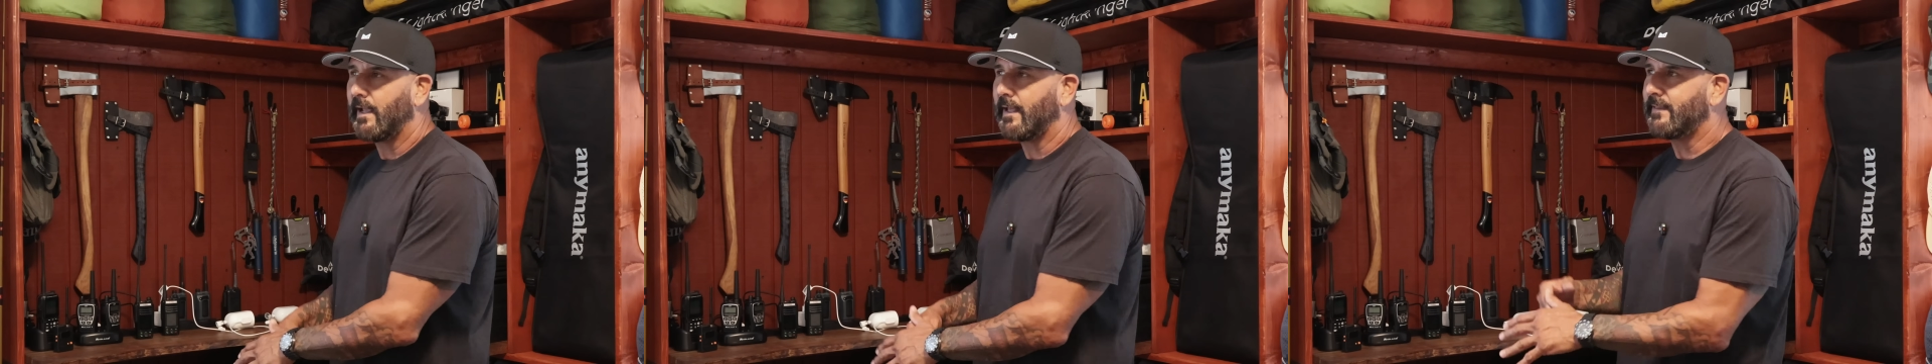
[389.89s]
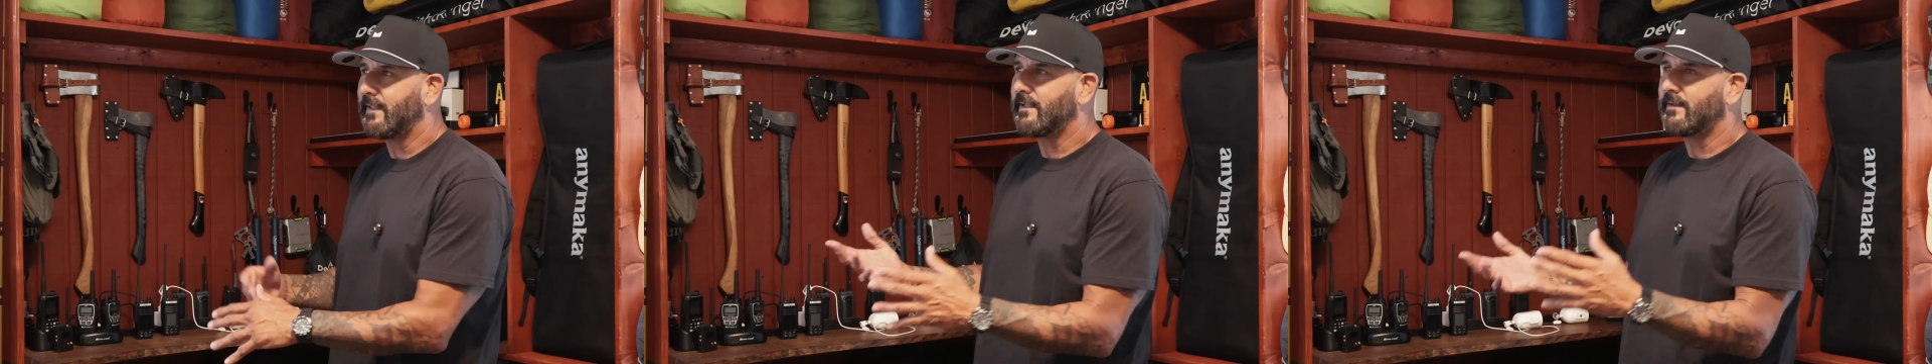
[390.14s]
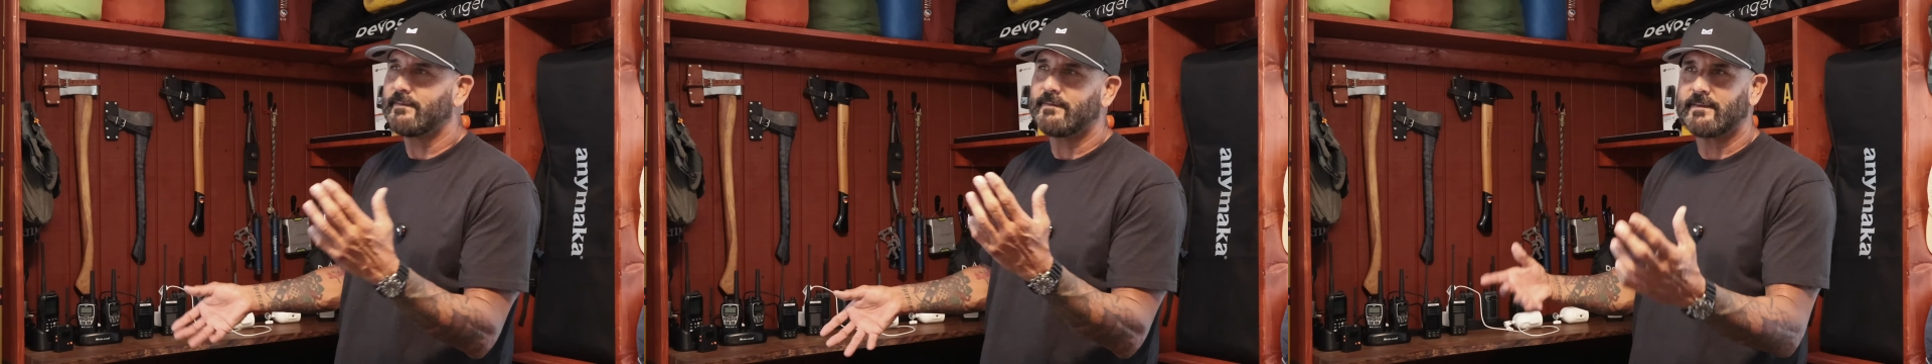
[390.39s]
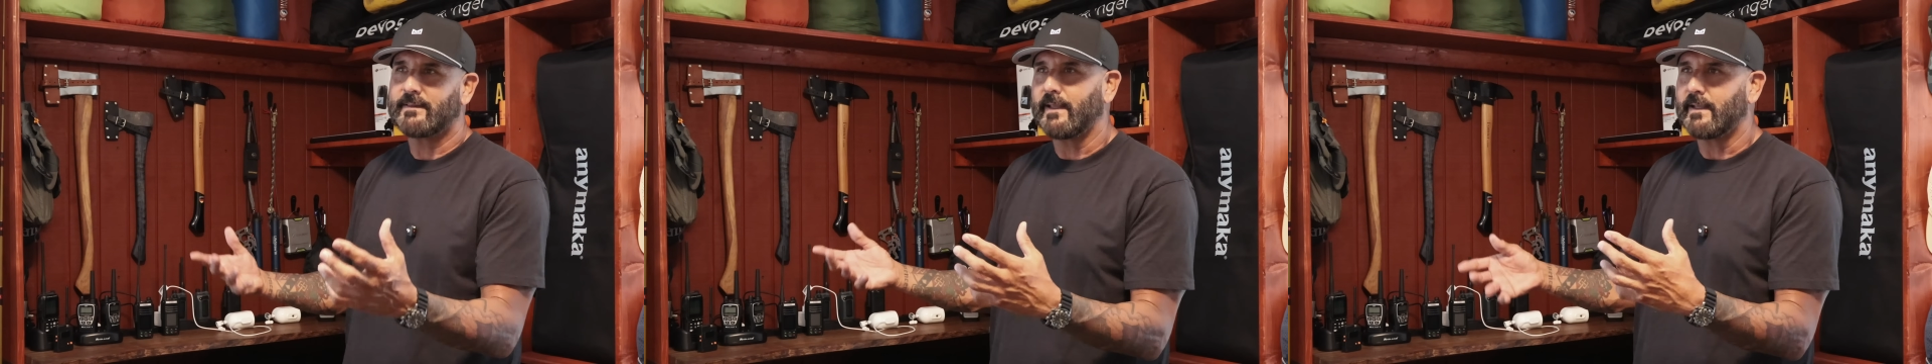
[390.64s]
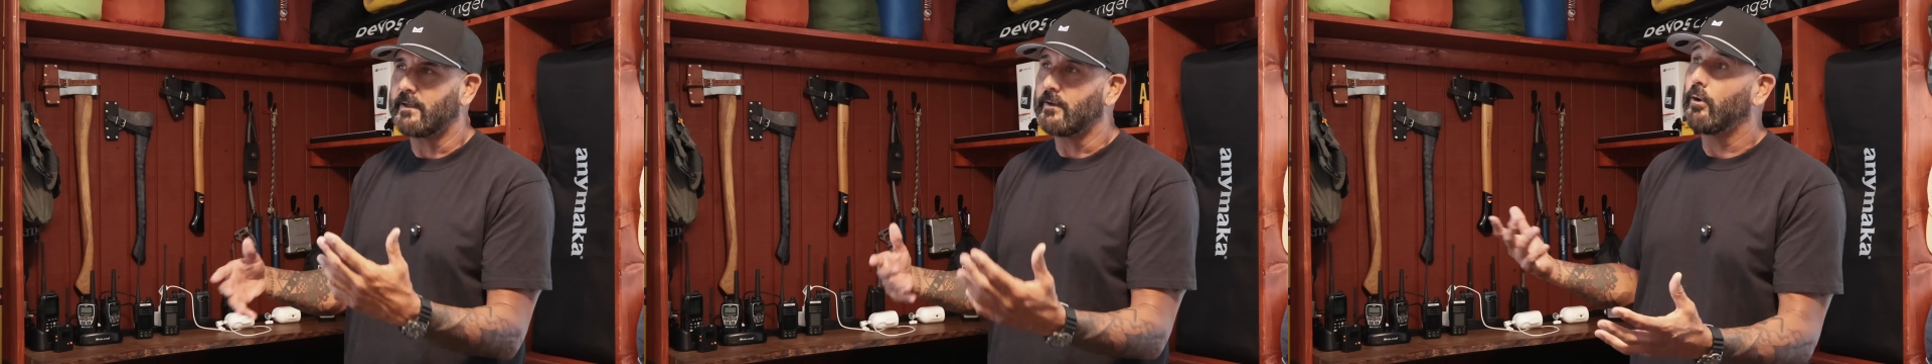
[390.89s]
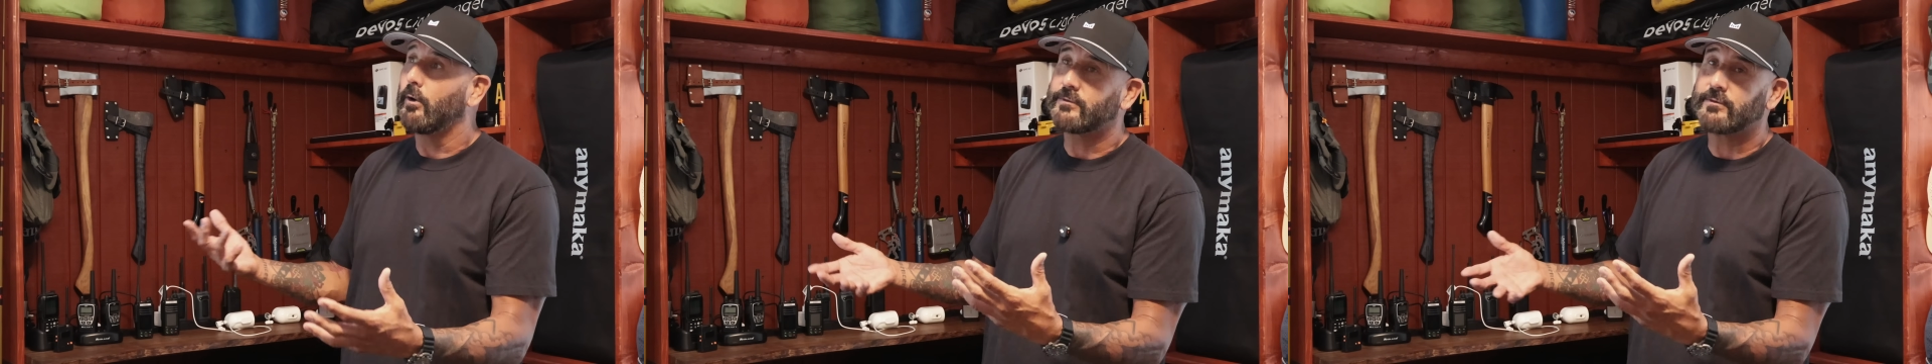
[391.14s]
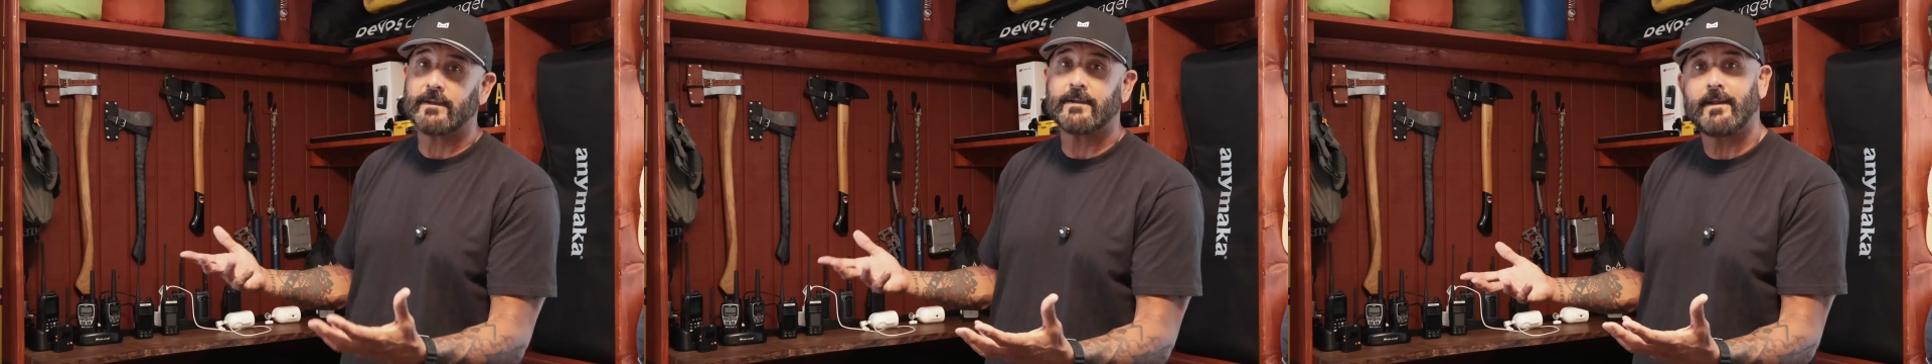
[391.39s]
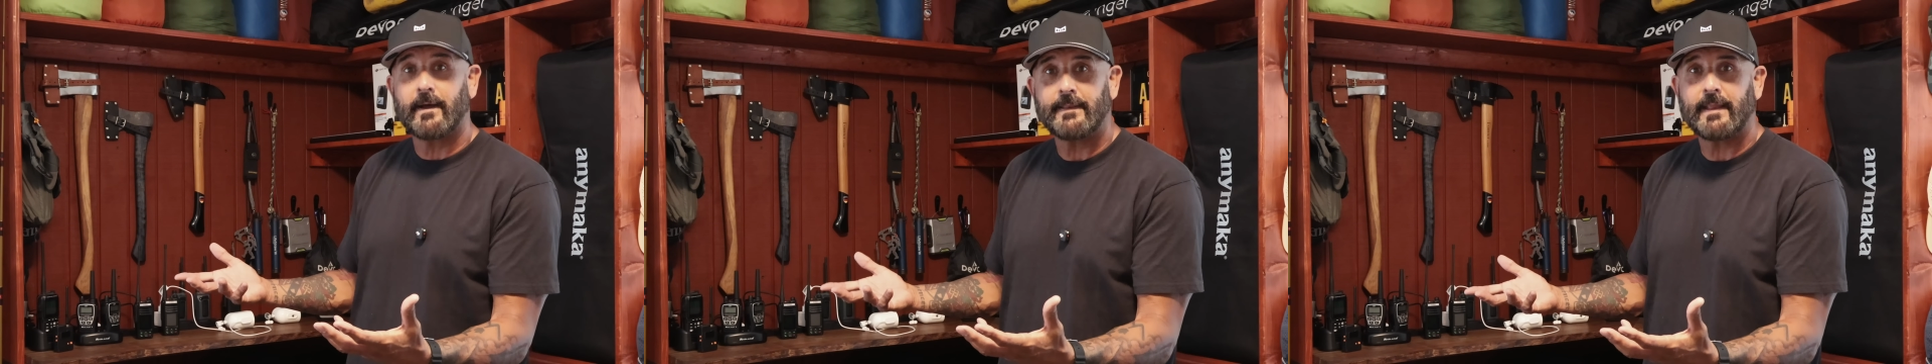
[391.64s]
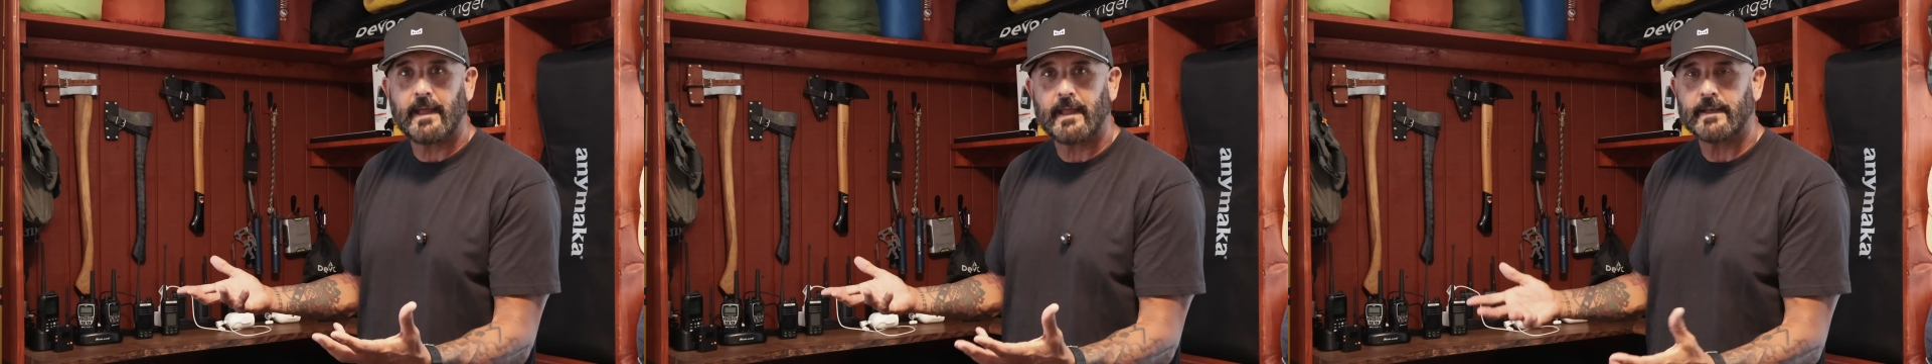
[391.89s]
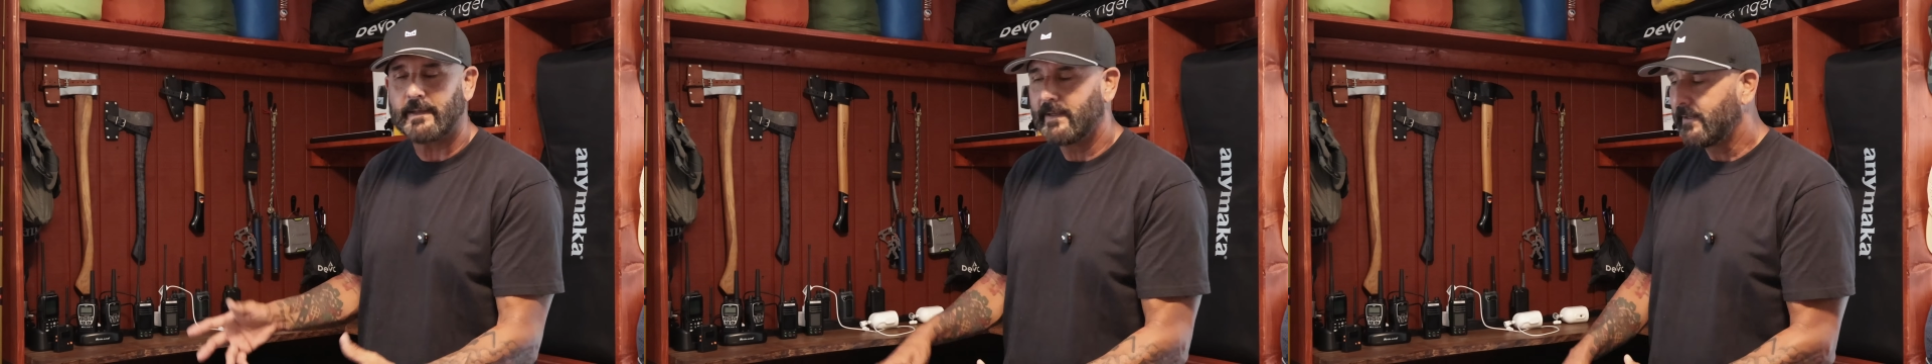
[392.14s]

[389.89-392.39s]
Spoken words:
and then thinking, oh, I shouldn't have done that.